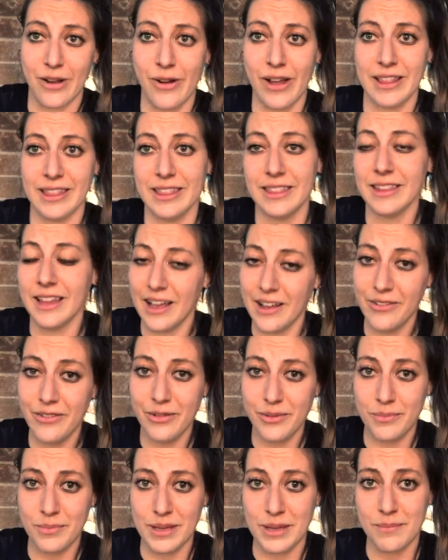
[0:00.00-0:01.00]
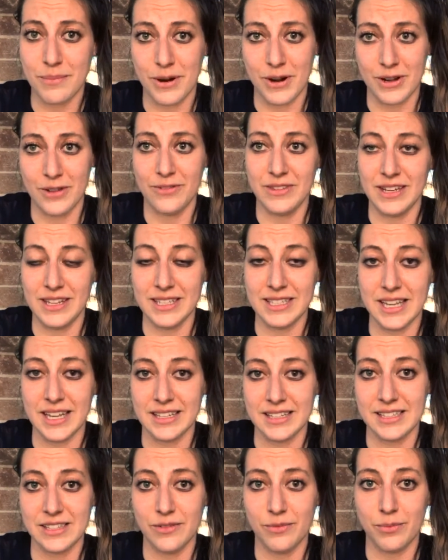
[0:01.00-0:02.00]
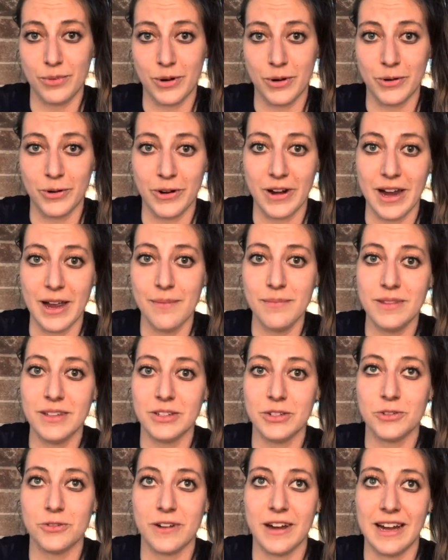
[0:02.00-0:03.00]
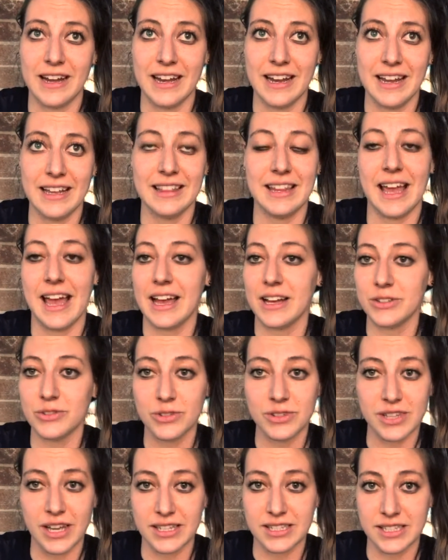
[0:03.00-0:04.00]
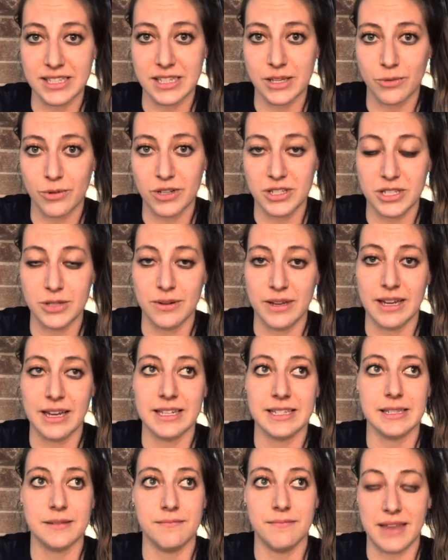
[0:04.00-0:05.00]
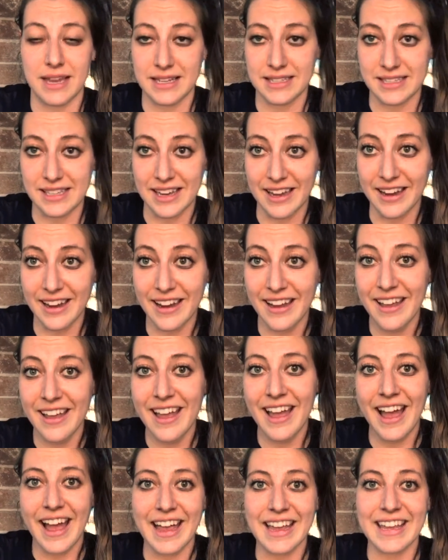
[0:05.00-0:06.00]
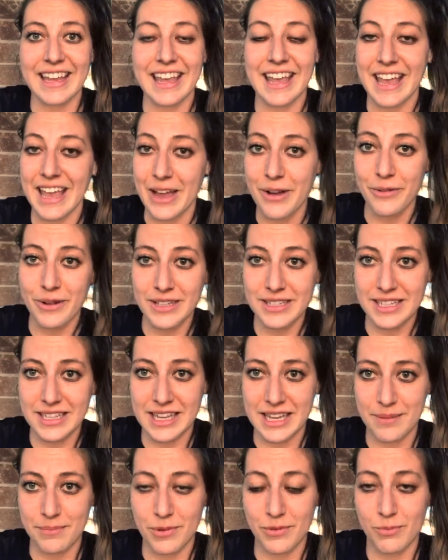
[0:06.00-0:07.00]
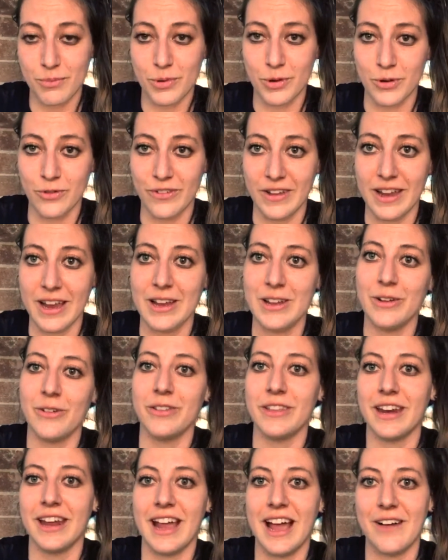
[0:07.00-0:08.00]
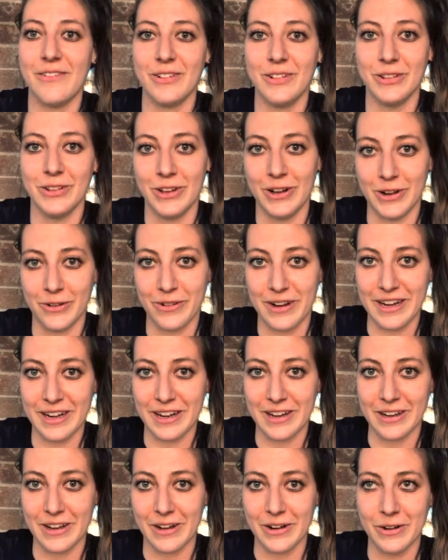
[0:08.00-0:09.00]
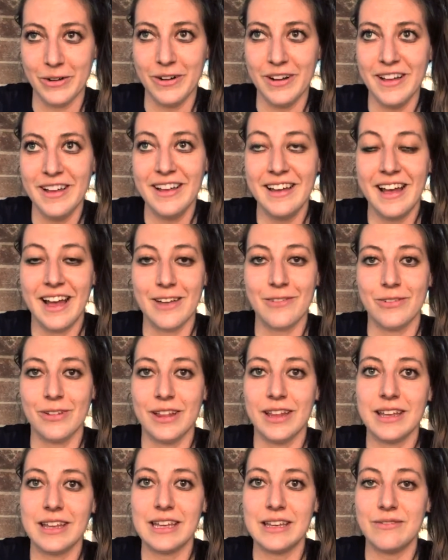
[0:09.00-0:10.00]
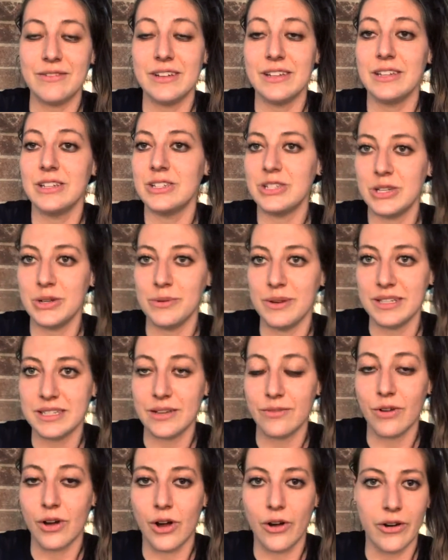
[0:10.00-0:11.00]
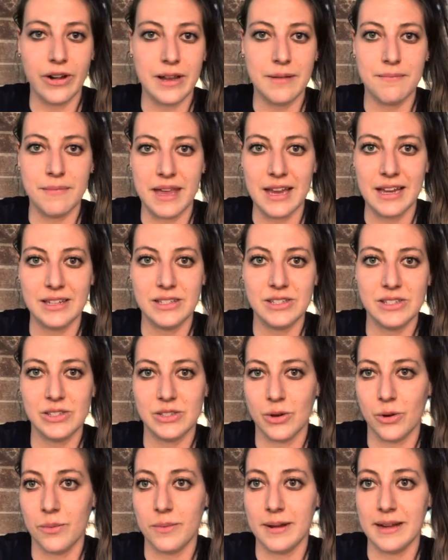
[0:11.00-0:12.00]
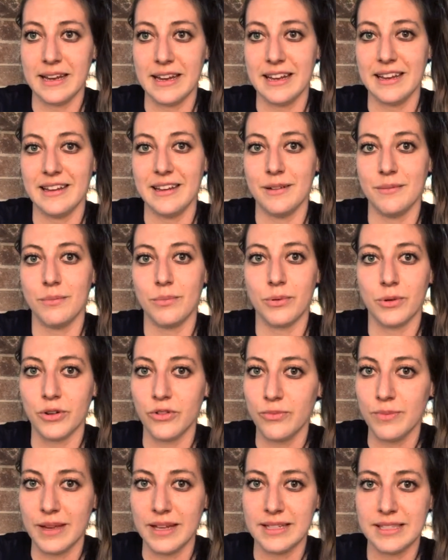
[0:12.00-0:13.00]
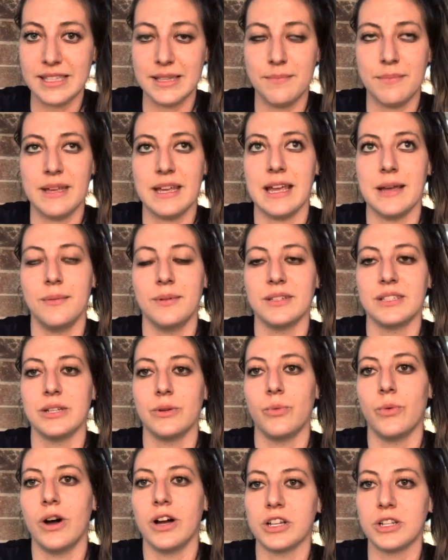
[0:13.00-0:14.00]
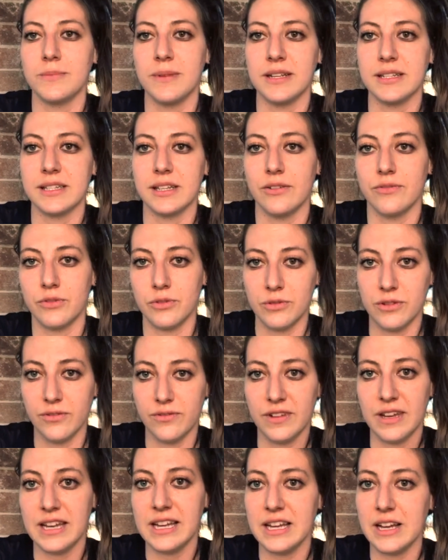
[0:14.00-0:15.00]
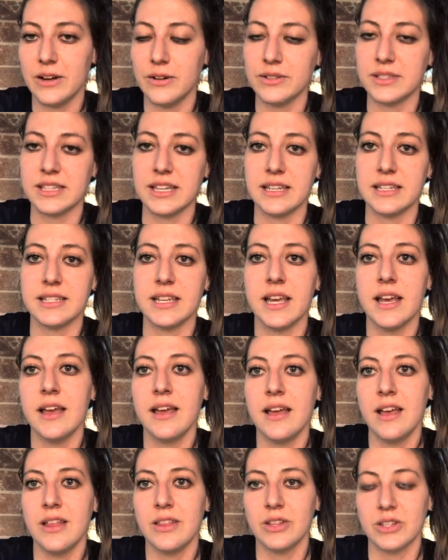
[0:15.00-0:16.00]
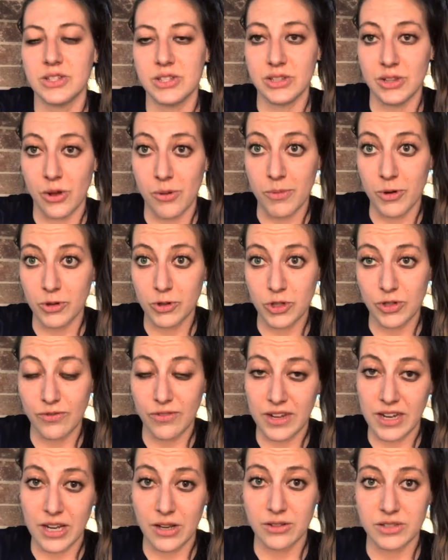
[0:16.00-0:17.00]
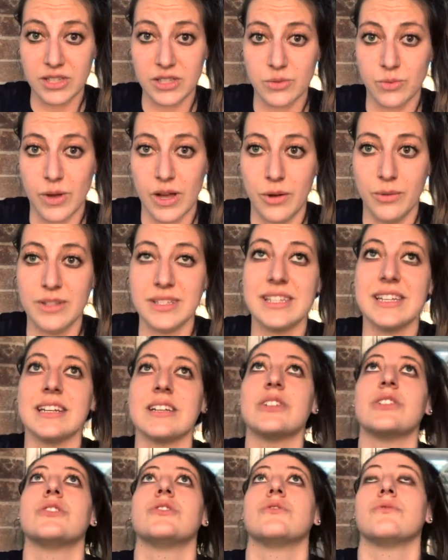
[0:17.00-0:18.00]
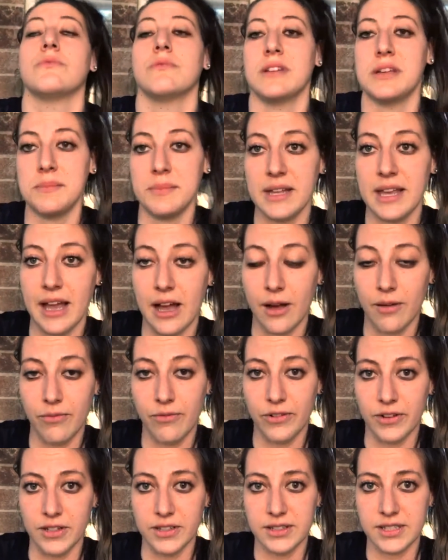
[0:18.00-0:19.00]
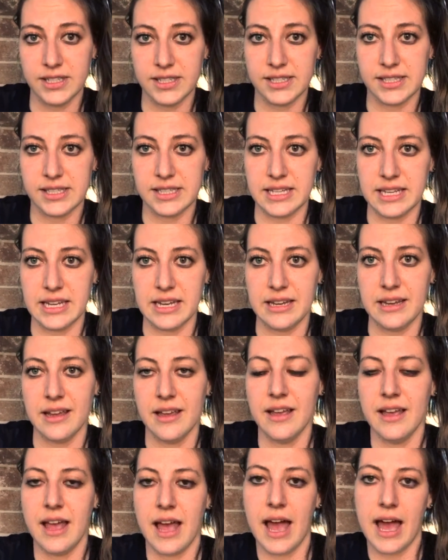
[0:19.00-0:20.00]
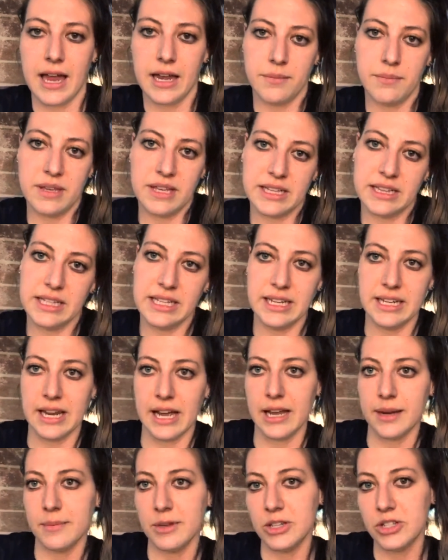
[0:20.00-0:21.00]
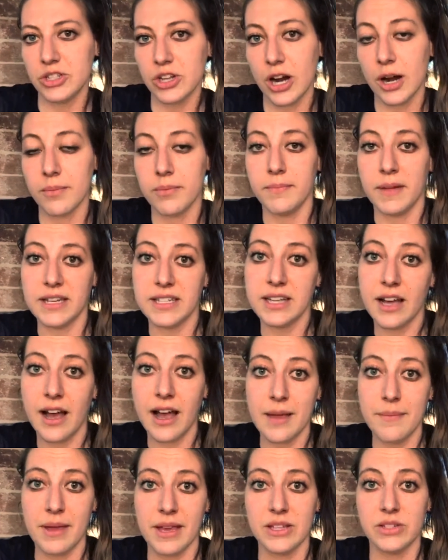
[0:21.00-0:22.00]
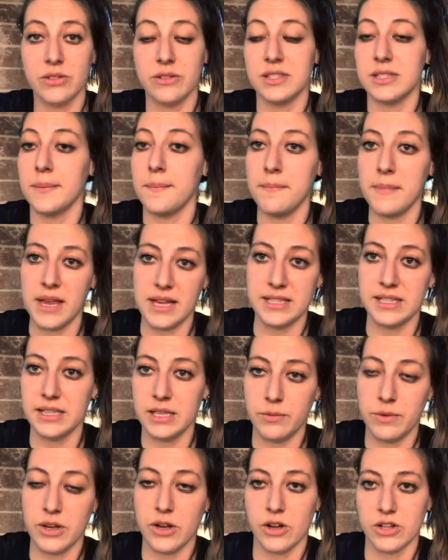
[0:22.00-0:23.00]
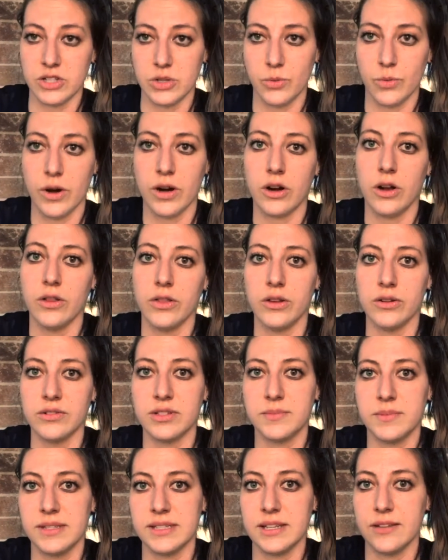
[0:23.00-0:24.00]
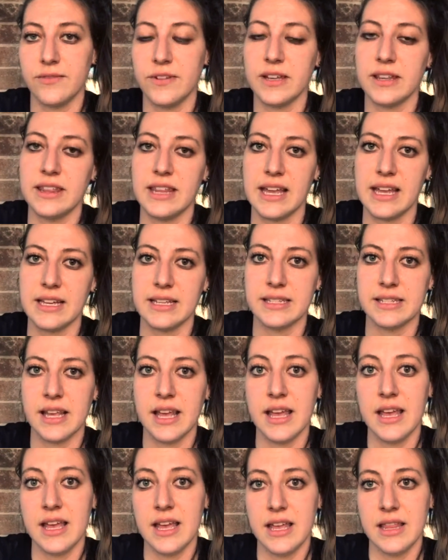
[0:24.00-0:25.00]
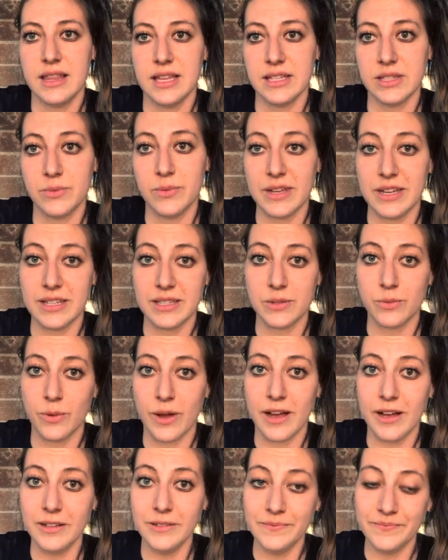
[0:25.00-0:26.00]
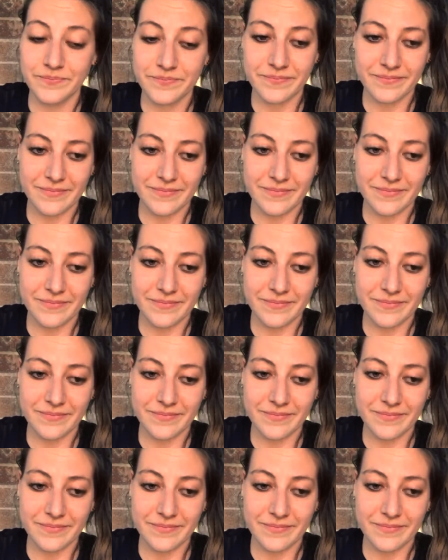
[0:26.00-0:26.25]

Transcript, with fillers: I love being part of the intensive program. The training, the exercises that we're doing is amazing. I can't wait to keep improving. I know that I have a long way to go, I feel like even in the two weeks, I've already made so many improvements and being able to watch myself through the videos and the slow motion videos as well was extremely helpful to see how to be clean, how to be sharp, my timing. So it's amazing that we got to work on those specific things this week as well.